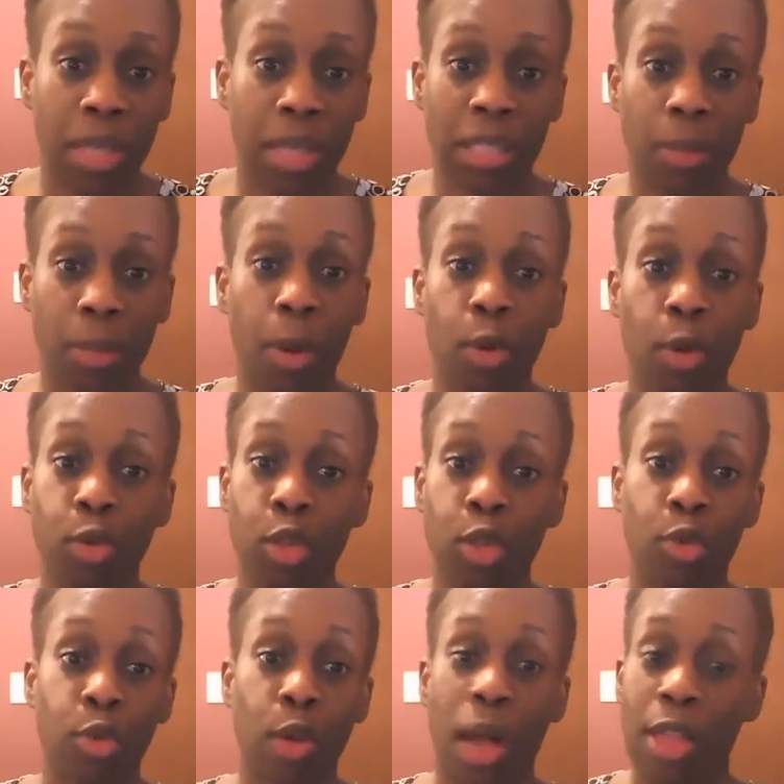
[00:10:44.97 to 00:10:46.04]
as opposed
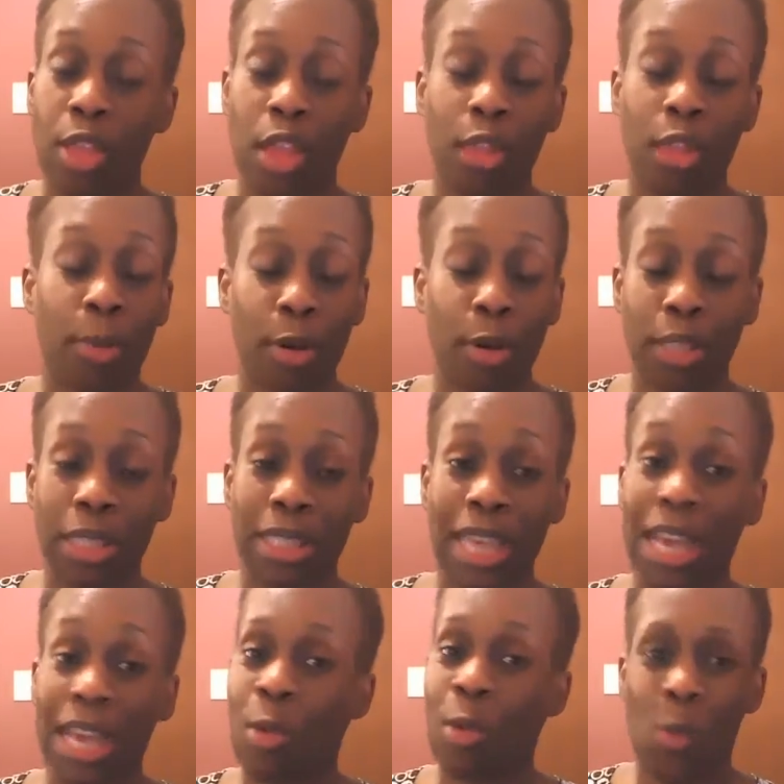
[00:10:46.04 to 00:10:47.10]
to another person
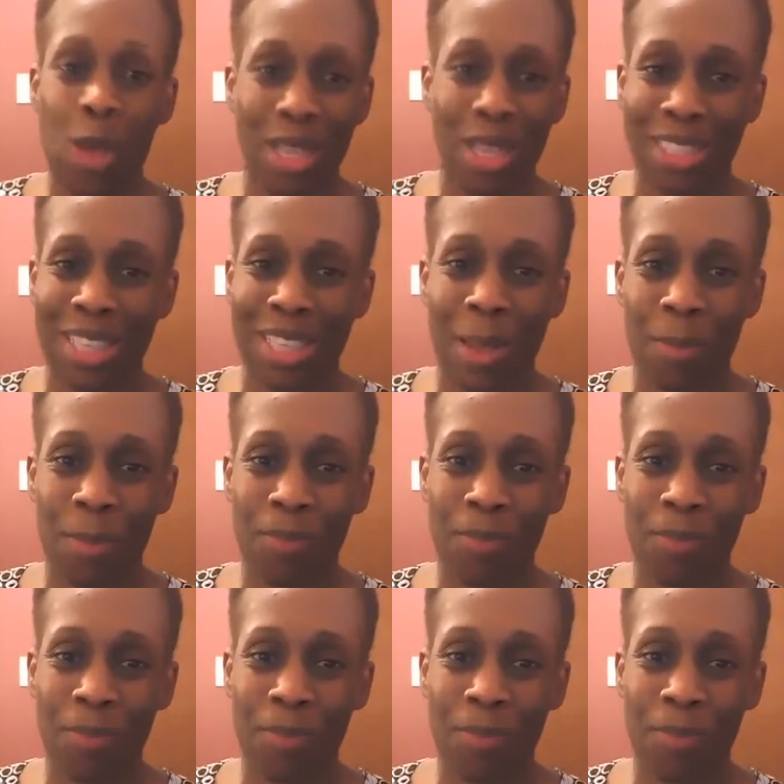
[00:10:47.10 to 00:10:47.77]
taking one step.